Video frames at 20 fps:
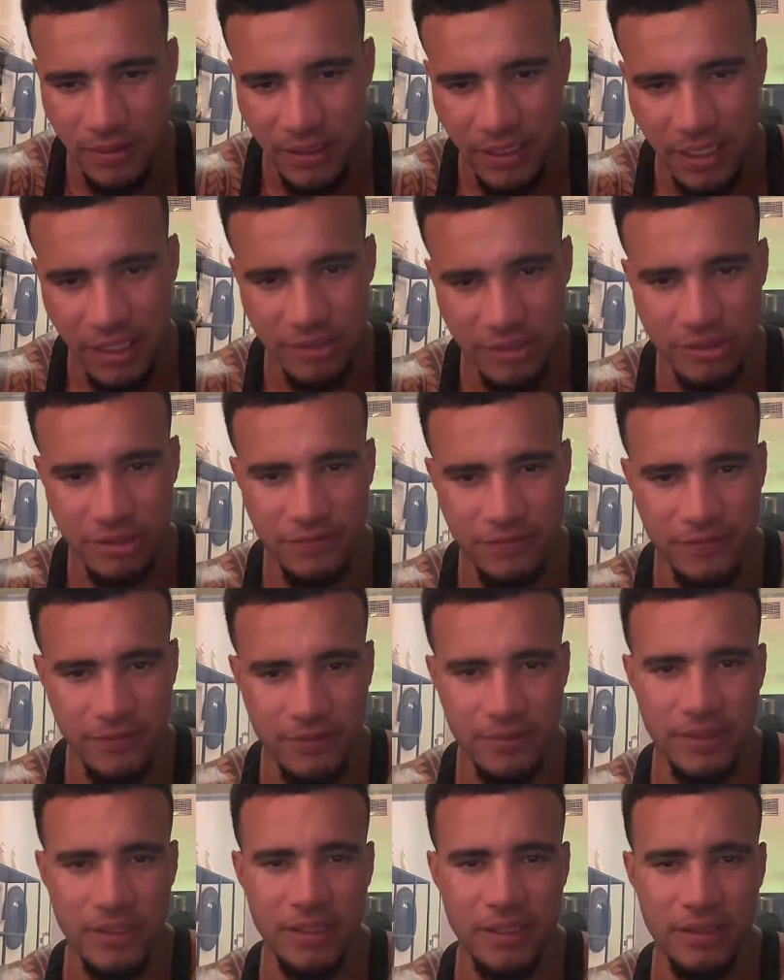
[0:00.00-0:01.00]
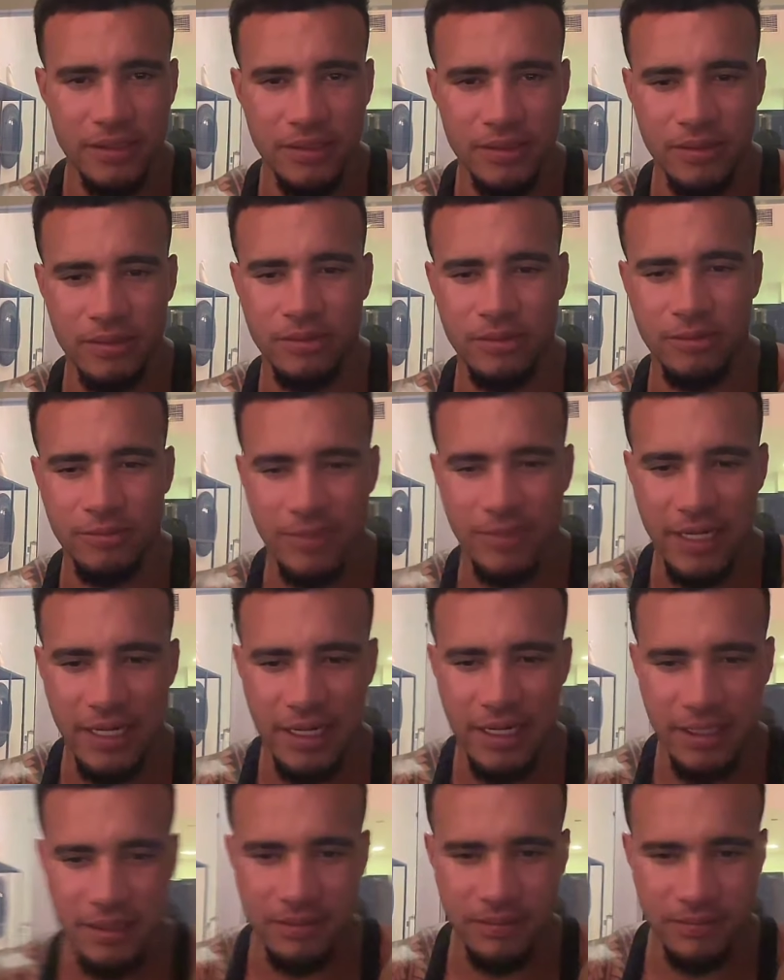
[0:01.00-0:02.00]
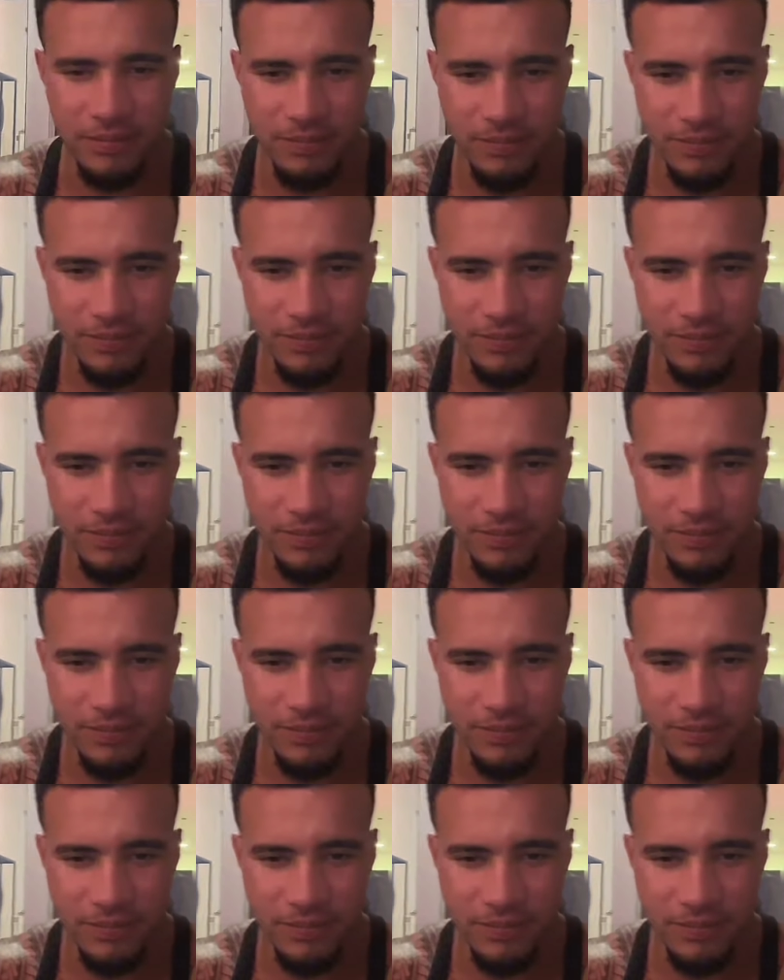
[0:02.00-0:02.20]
Nah, I just feel ill, man.